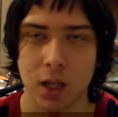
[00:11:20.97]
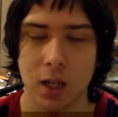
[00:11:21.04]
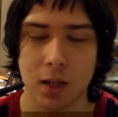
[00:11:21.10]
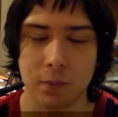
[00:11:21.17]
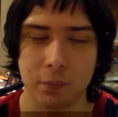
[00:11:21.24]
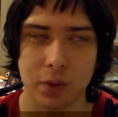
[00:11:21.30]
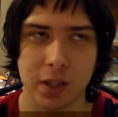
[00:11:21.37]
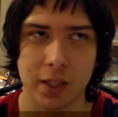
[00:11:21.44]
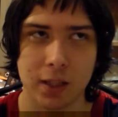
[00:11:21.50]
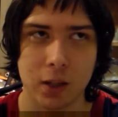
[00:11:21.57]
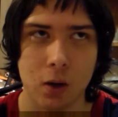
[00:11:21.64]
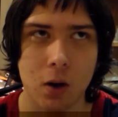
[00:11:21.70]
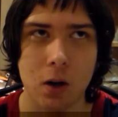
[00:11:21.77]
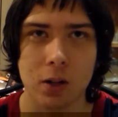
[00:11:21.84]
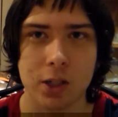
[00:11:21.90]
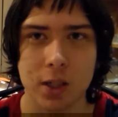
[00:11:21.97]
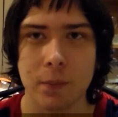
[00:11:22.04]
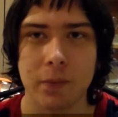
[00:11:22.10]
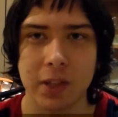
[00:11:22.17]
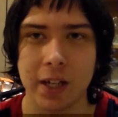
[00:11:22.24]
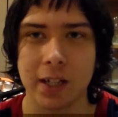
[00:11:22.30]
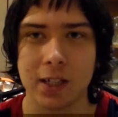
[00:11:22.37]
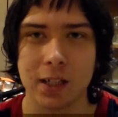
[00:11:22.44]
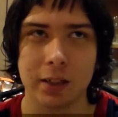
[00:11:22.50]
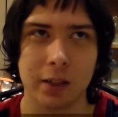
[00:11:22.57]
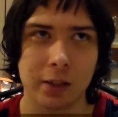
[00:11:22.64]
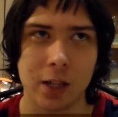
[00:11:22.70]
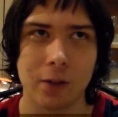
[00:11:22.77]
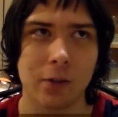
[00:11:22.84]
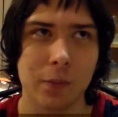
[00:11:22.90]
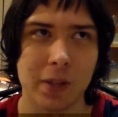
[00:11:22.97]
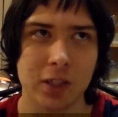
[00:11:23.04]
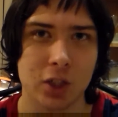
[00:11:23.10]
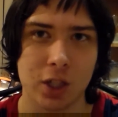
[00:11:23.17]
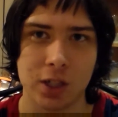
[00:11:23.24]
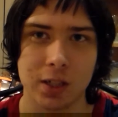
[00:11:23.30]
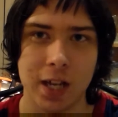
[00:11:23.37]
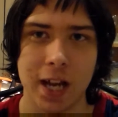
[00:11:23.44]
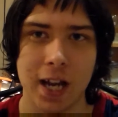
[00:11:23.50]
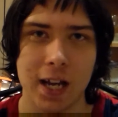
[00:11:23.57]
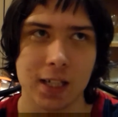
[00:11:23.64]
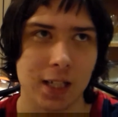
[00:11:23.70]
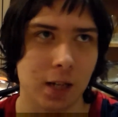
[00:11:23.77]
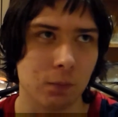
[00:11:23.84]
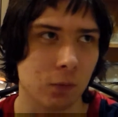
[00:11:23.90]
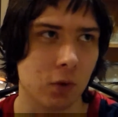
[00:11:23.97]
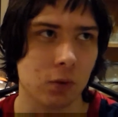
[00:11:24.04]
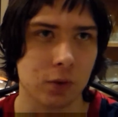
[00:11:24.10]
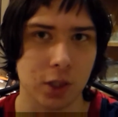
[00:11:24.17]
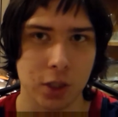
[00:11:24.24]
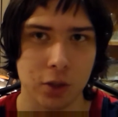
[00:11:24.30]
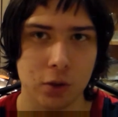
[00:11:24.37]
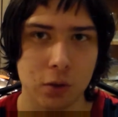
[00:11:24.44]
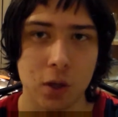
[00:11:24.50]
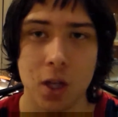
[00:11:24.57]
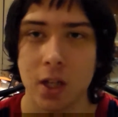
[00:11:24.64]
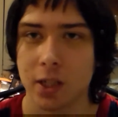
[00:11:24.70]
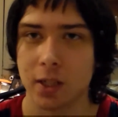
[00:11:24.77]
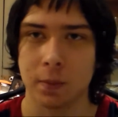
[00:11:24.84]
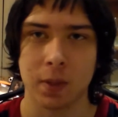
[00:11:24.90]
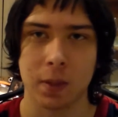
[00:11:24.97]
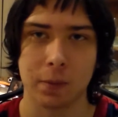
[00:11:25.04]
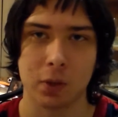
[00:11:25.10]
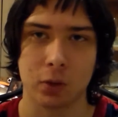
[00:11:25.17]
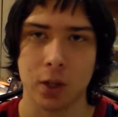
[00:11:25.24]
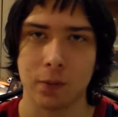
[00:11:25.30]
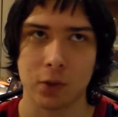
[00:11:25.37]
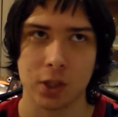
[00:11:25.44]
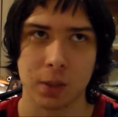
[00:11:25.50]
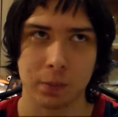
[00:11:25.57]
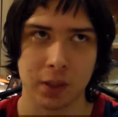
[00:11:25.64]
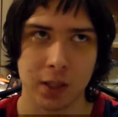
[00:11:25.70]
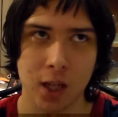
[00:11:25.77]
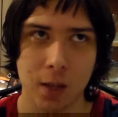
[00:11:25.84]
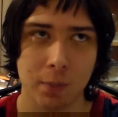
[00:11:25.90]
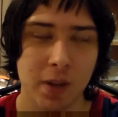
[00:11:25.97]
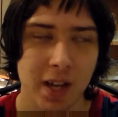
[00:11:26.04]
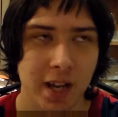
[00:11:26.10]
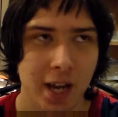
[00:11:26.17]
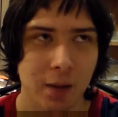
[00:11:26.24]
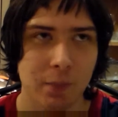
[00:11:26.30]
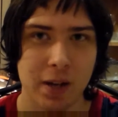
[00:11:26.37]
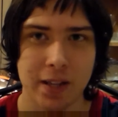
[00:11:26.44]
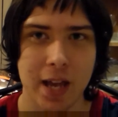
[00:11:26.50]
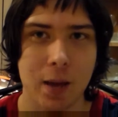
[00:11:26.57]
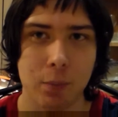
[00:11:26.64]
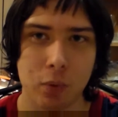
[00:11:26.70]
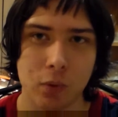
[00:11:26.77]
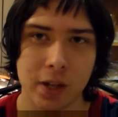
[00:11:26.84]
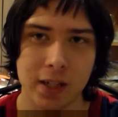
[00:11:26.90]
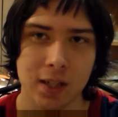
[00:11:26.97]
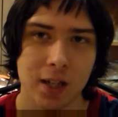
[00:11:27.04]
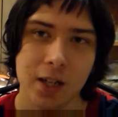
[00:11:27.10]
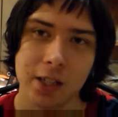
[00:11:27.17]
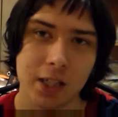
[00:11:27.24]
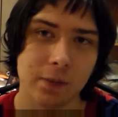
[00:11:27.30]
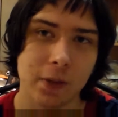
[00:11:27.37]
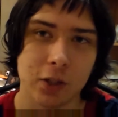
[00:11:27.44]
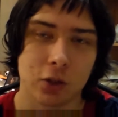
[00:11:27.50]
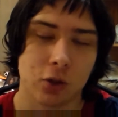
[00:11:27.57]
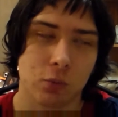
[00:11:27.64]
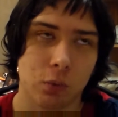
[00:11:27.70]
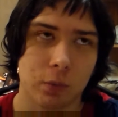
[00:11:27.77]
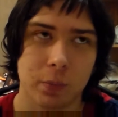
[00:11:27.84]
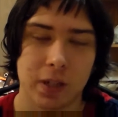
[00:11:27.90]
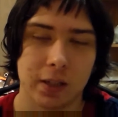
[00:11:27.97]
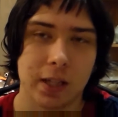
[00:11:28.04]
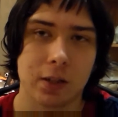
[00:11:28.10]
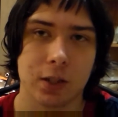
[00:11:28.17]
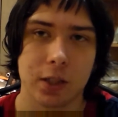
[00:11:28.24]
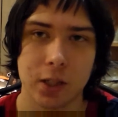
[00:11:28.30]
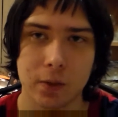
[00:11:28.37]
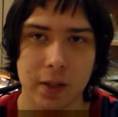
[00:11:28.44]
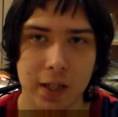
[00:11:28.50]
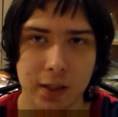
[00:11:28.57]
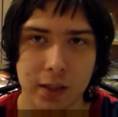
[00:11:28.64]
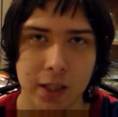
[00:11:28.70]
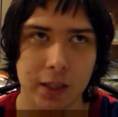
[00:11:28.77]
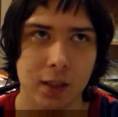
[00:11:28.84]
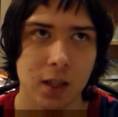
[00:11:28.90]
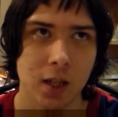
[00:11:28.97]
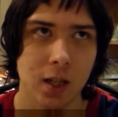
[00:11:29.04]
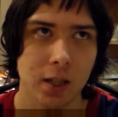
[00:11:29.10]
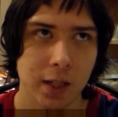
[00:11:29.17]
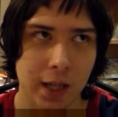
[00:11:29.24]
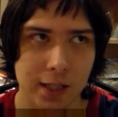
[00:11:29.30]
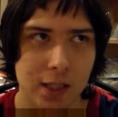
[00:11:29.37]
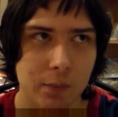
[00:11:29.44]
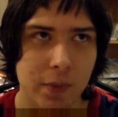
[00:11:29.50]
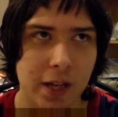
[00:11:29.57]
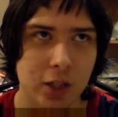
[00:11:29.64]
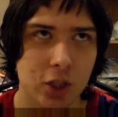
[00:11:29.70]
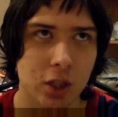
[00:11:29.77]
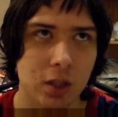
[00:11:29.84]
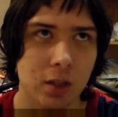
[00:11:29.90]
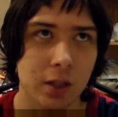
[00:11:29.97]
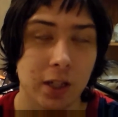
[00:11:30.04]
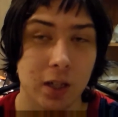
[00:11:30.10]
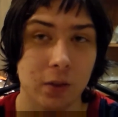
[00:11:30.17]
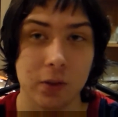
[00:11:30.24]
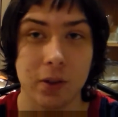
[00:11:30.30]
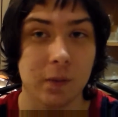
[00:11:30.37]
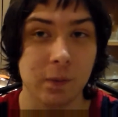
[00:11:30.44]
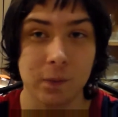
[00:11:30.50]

But there are some things that the government just can't and won't do. Sometimes they'll cover something up, and by that point, the Avengers wouldn't be allowed to do anything. Not to mention, there